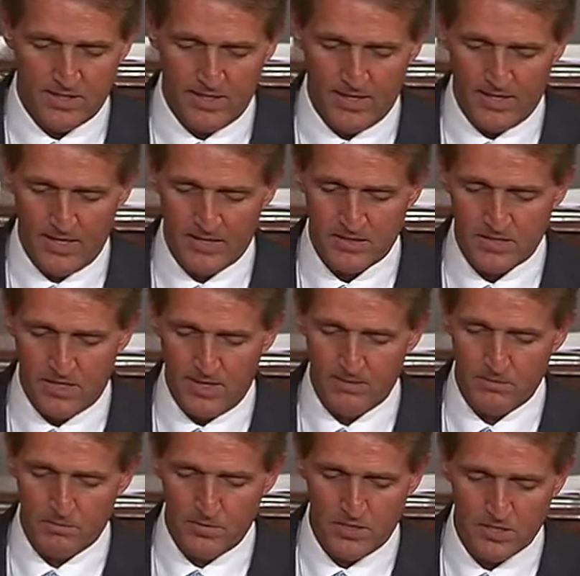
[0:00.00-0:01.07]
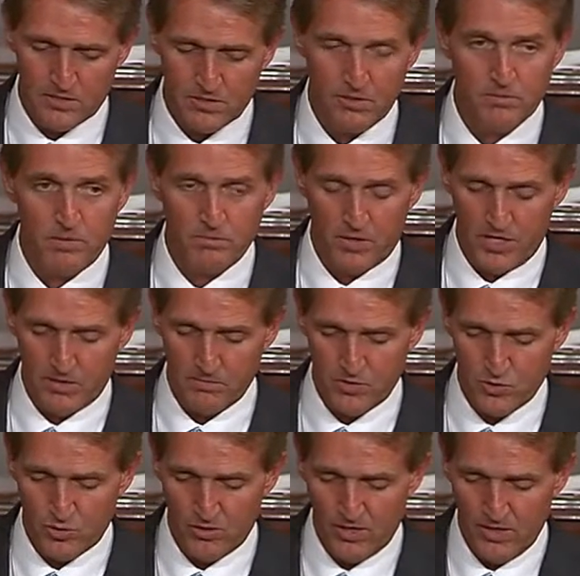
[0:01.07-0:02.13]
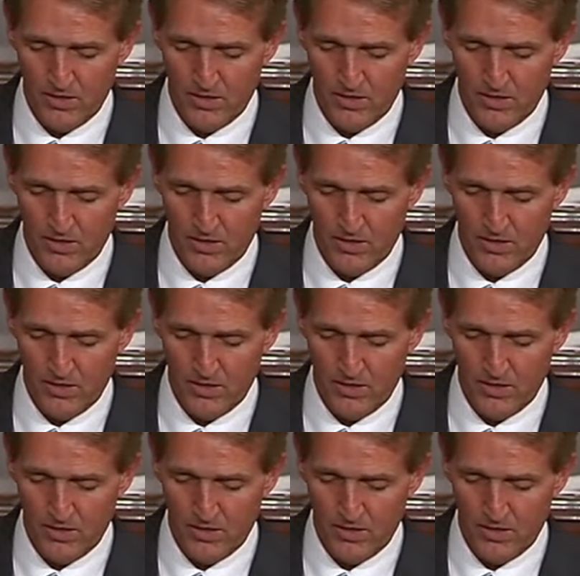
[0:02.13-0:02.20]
that at a time to be determined by the Majority